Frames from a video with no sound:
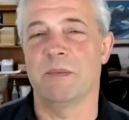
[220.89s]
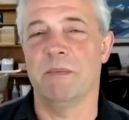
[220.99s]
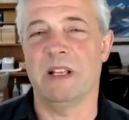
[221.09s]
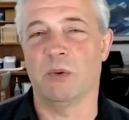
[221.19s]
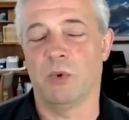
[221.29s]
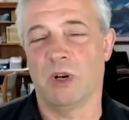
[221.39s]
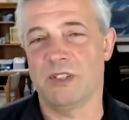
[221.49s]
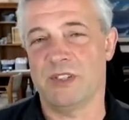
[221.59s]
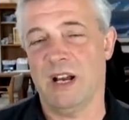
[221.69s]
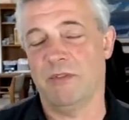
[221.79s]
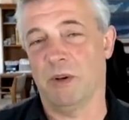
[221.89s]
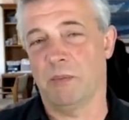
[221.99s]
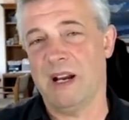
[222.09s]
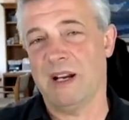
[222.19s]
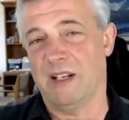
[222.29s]
are meant to work is you have your
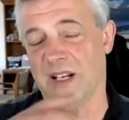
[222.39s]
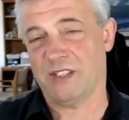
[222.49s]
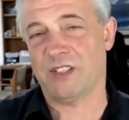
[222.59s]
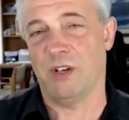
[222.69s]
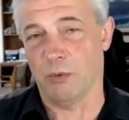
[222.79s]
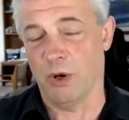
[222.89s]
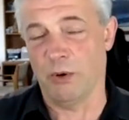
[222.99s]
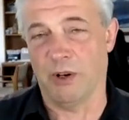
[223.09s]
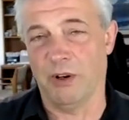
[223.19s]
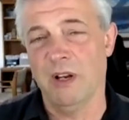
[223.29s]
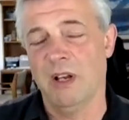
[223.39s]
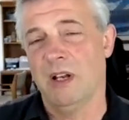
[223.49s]
brake disc, your rotor,